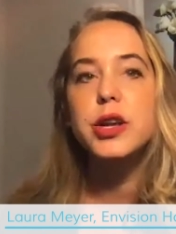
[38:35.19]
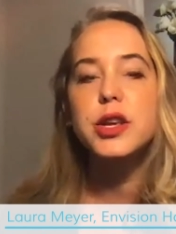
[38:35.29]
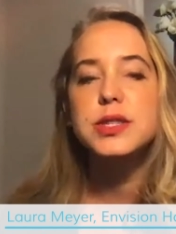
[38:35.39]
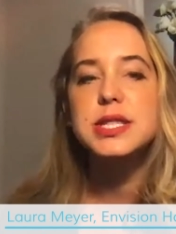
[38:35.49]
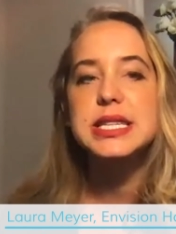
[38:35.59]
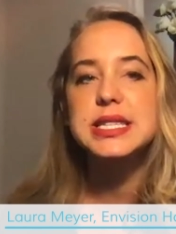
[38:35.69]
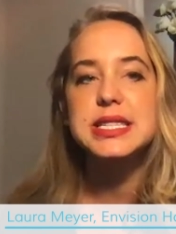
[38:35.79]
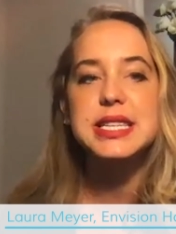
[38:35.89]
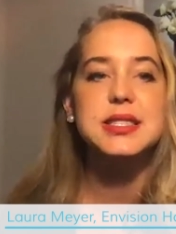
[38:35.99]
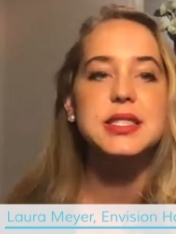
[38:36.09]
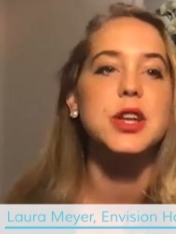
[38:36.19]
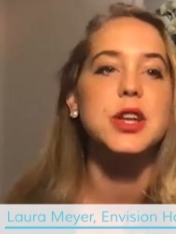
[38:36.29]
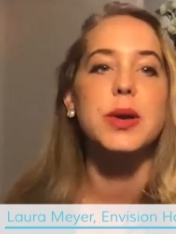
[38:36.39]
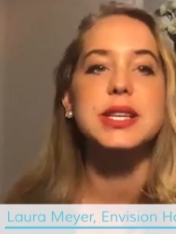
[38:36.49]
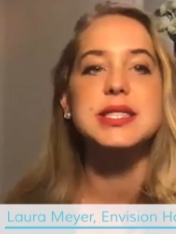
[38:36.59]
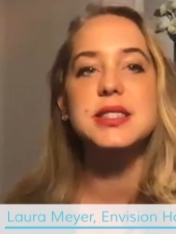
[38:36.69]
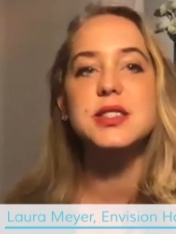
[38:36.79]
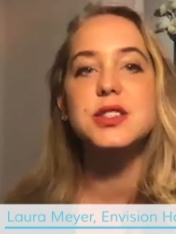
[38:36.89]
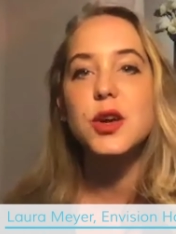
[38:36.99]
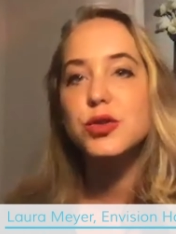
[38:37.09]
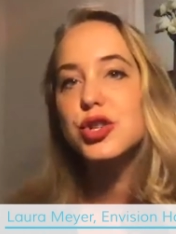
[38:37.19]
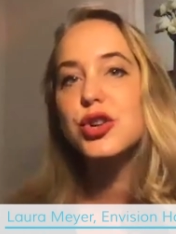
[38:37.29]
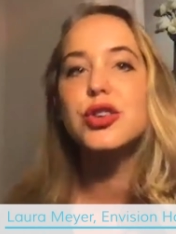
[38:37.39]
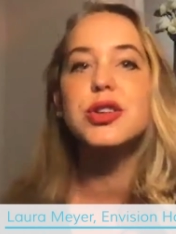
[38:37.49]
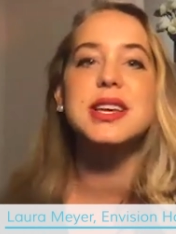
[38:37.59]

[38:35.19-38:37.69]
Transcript: are you seeing success? Is it social?